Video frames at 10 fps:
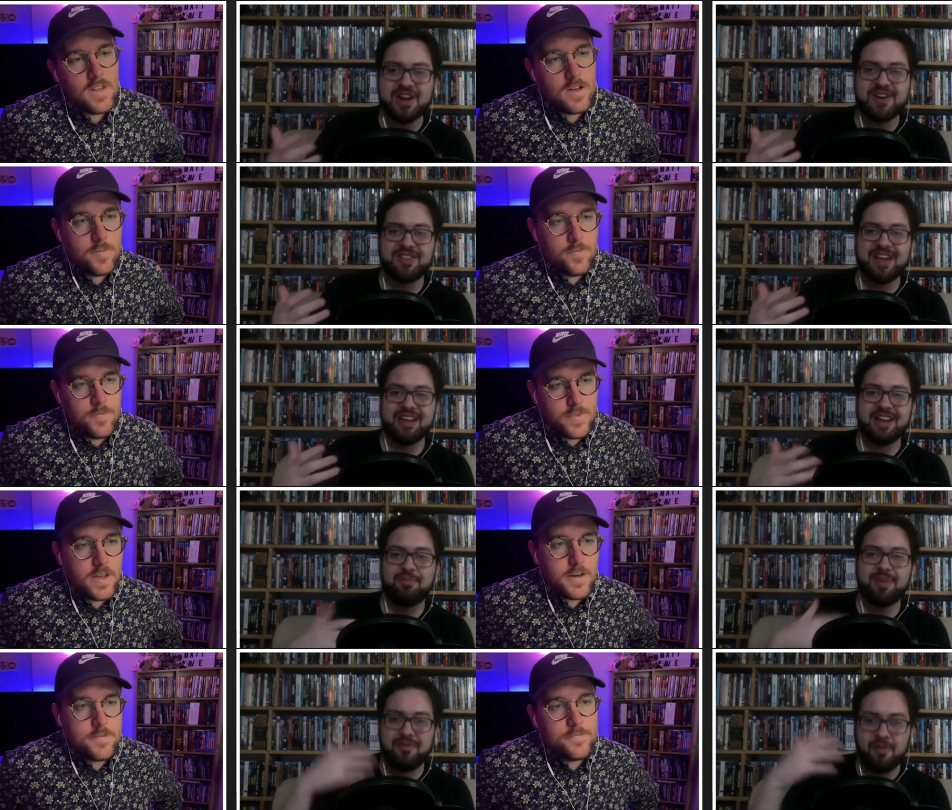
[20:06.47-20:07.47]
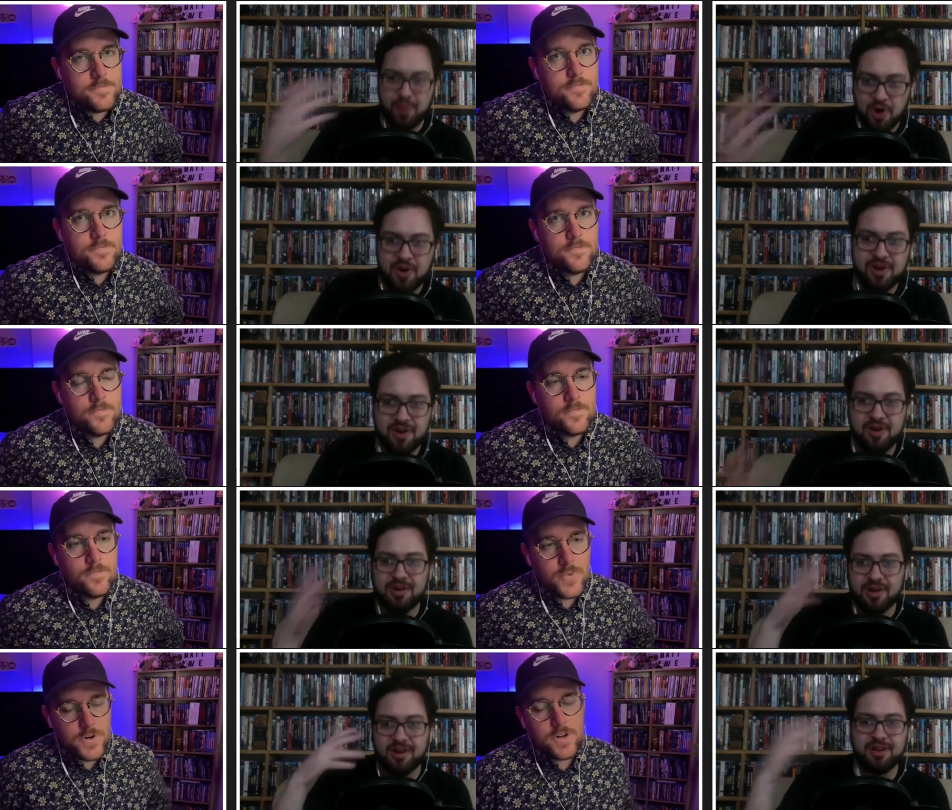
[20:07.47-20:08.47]
Speaker 1: there that yeah. a bit of a burden
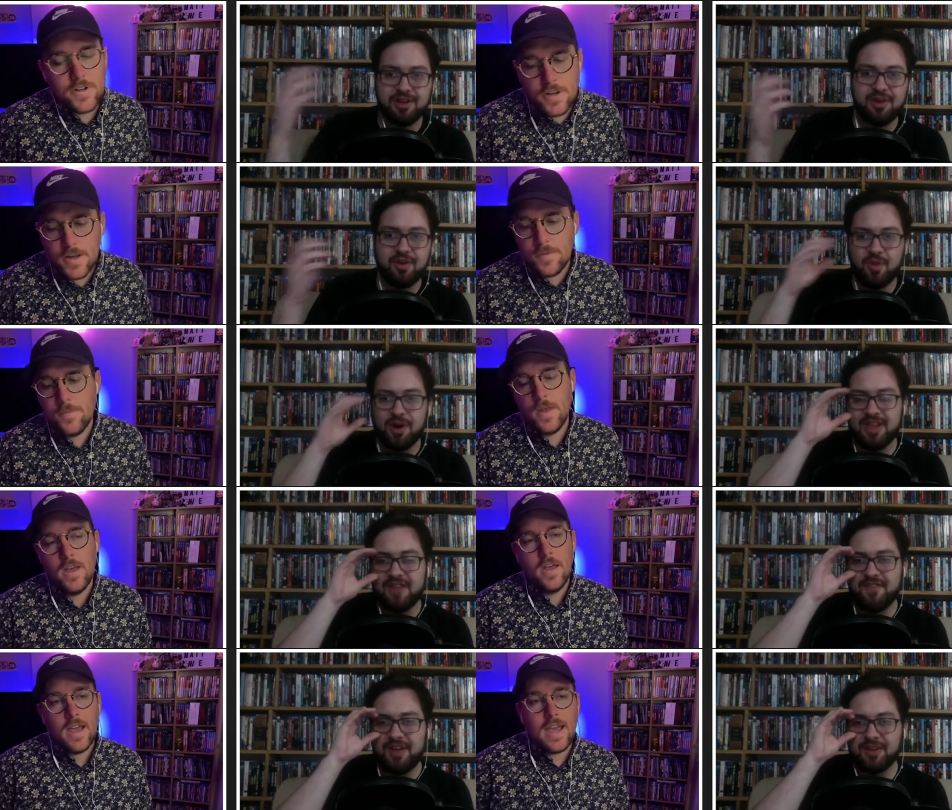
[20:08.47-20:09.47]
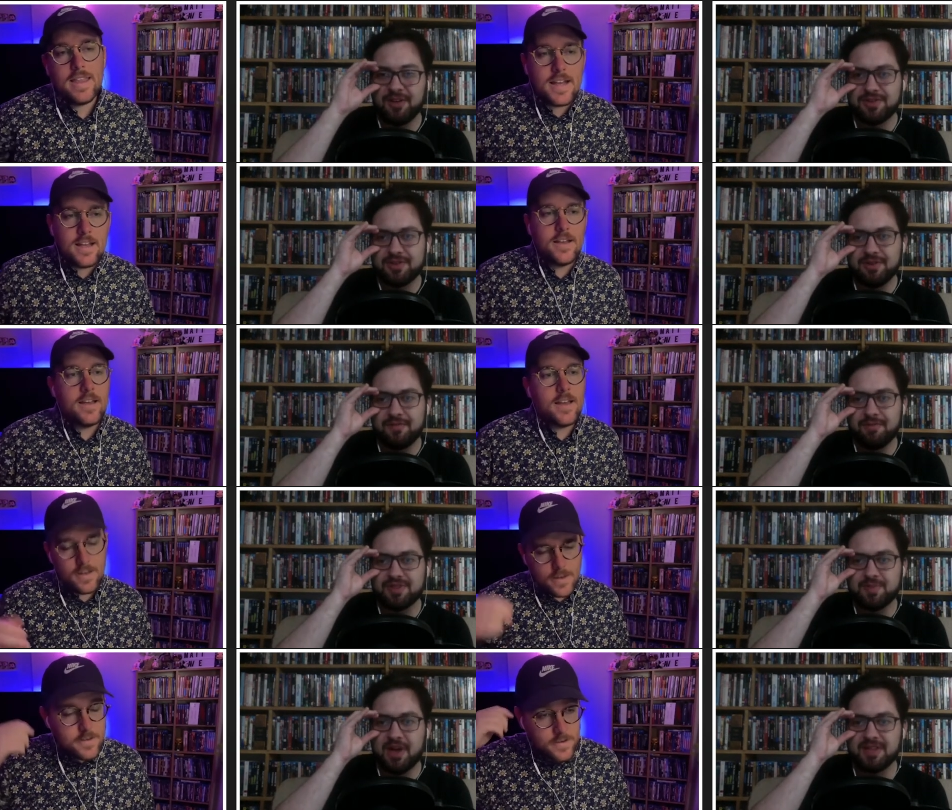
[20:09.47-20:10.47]
burden yeah. you know where they and feel that, sort of
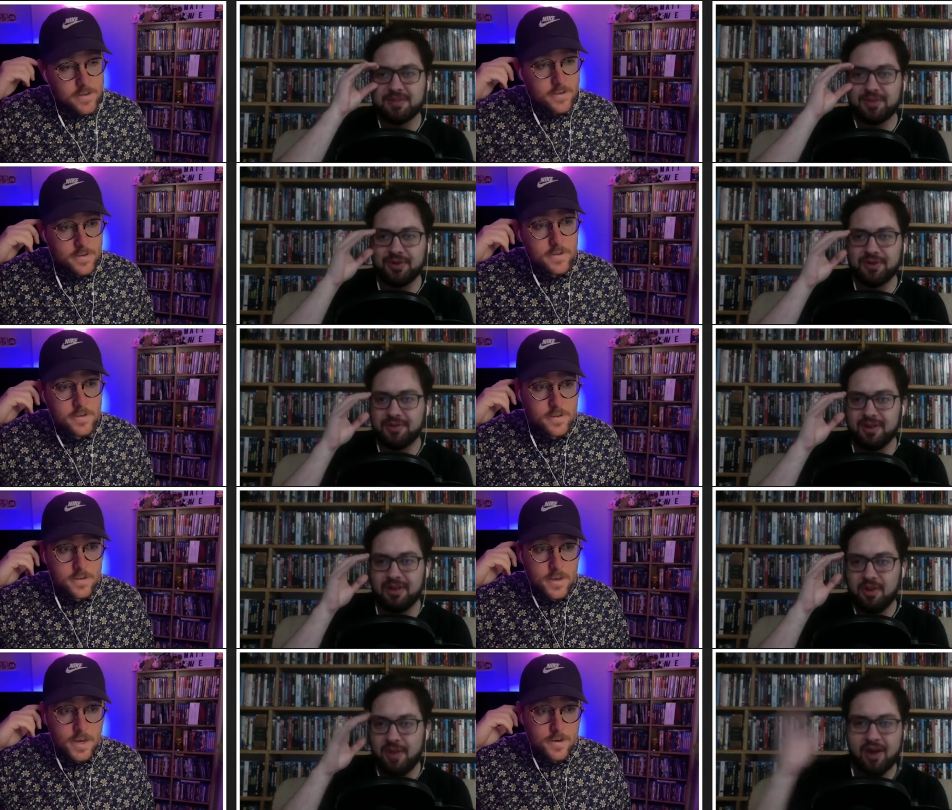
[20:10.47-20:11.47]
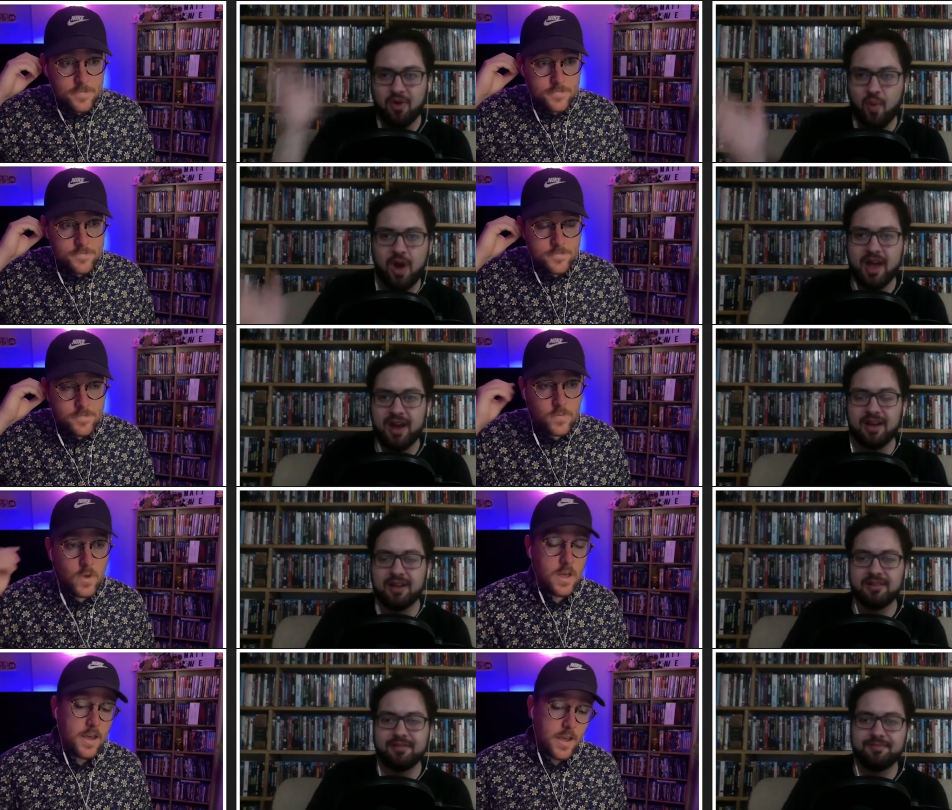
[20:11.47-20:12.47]
responsible yeah. no matter what
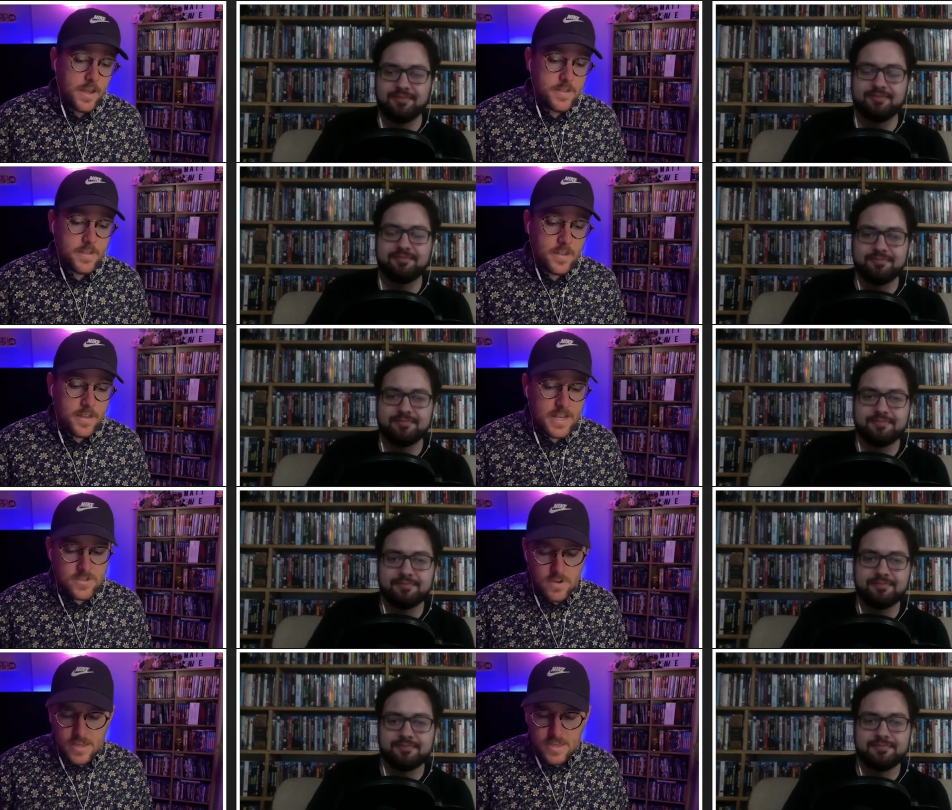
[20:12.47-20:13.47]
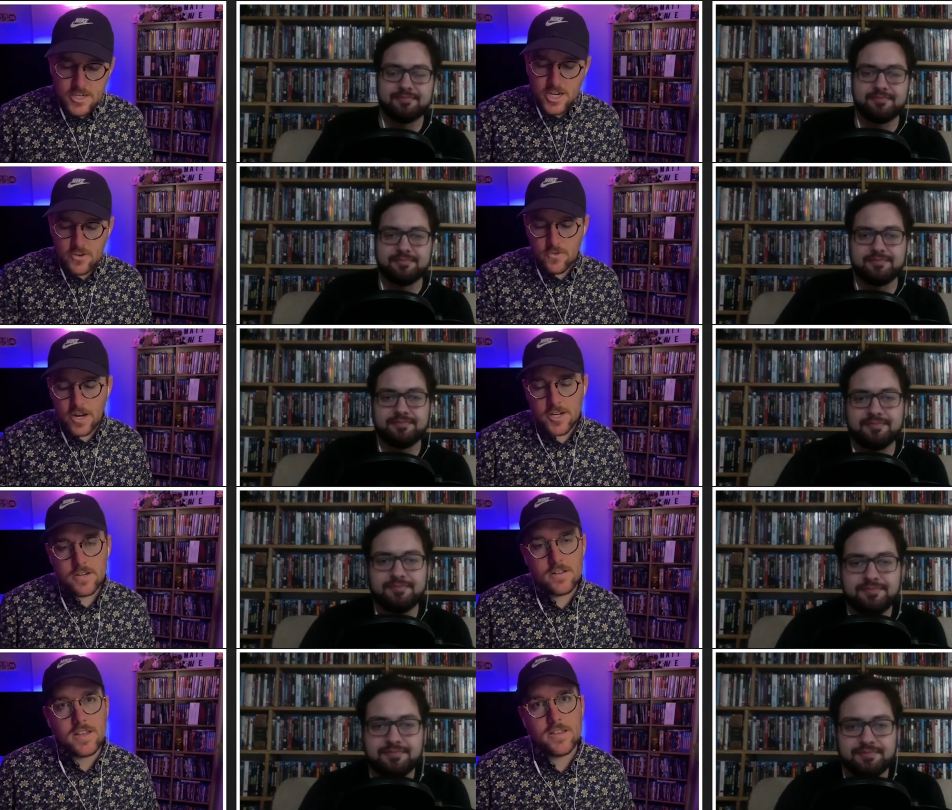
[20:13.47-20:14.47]
and,
Speaker 2: and and that's what i think
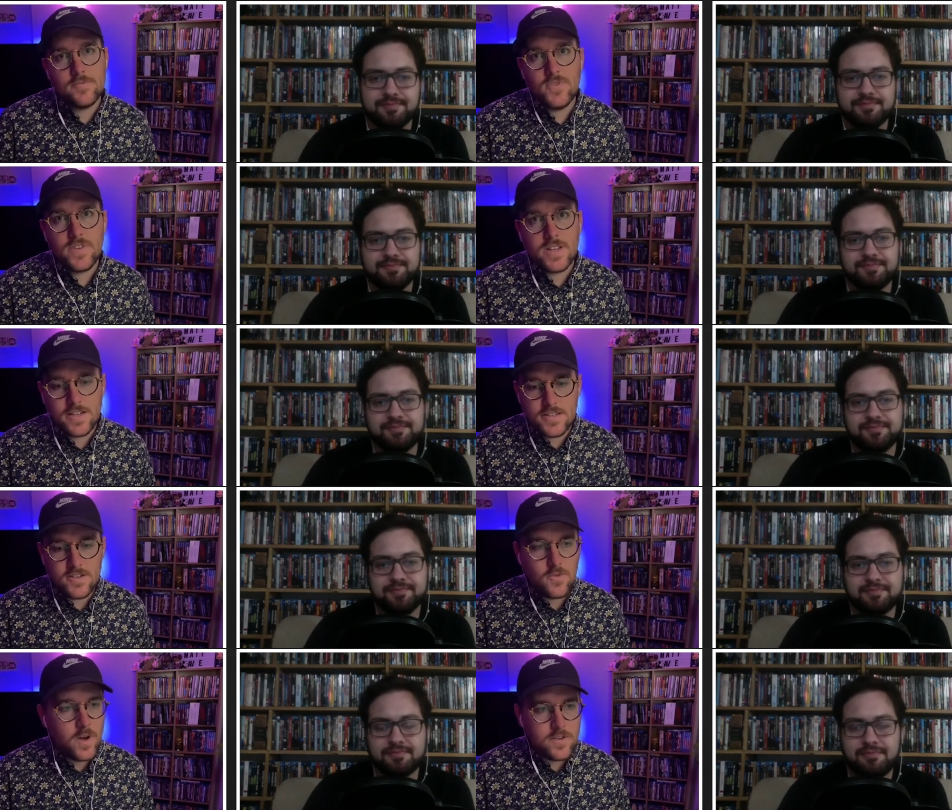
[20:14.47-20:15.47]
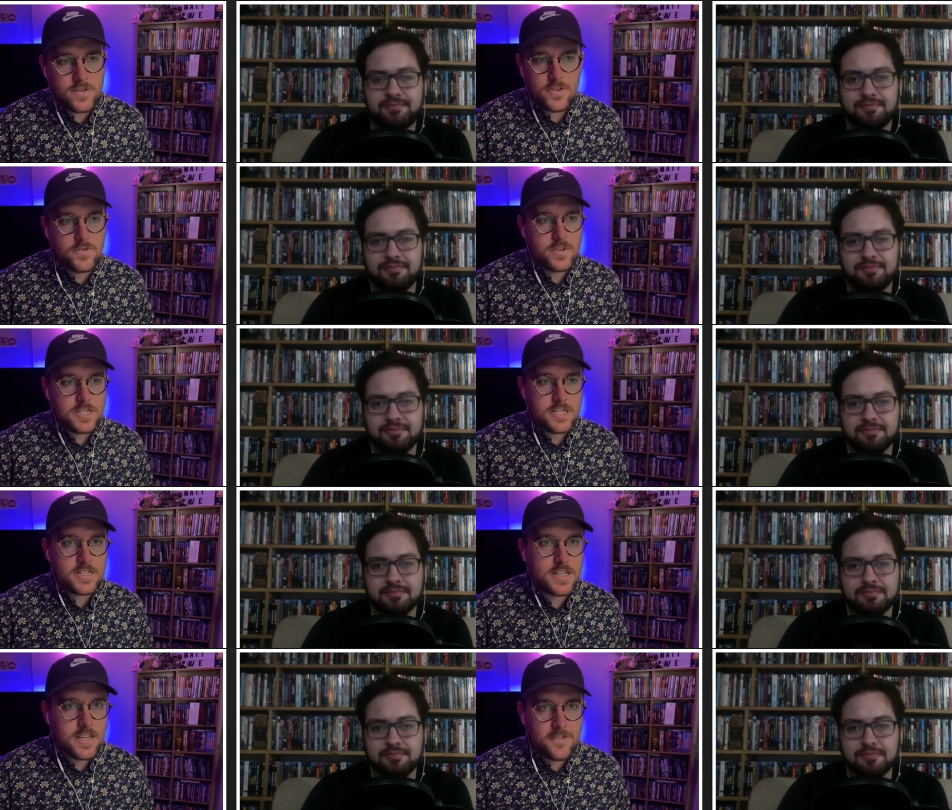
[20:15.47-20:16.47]
generationally the movie does so well too is just
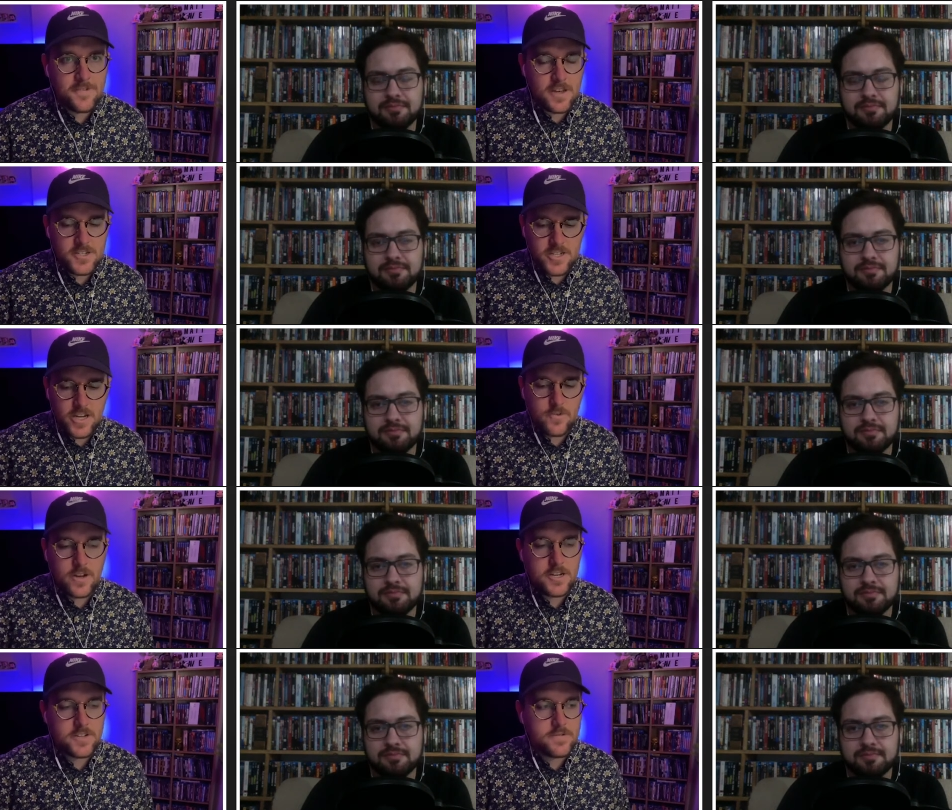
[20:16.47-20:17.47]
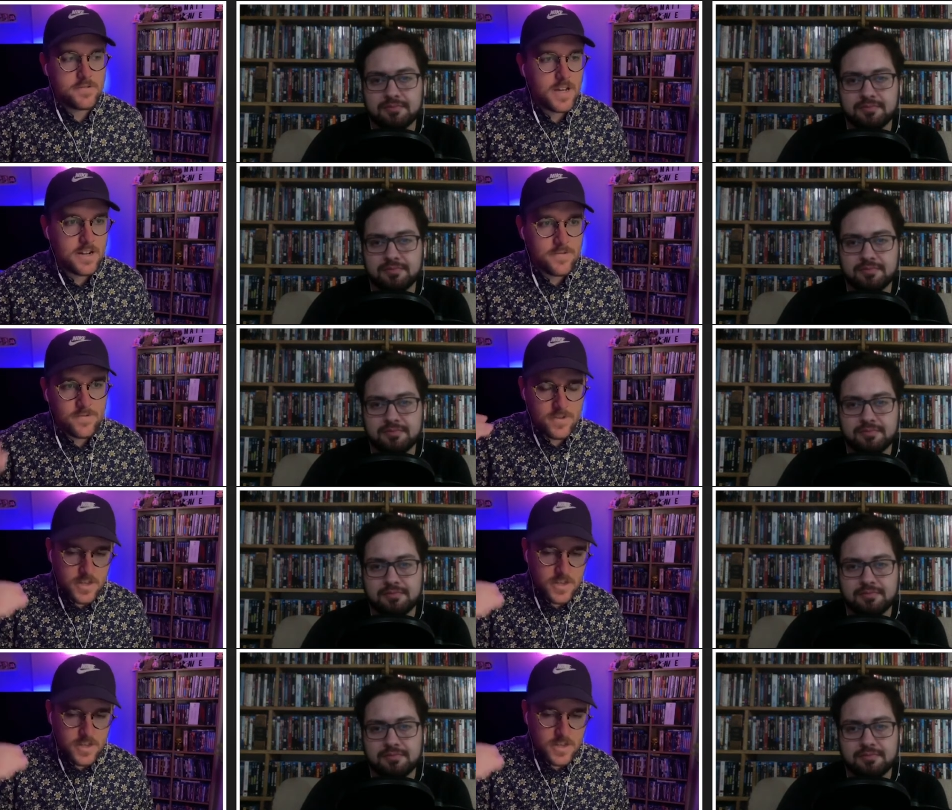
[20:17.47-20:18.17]
like a, a generational kind of the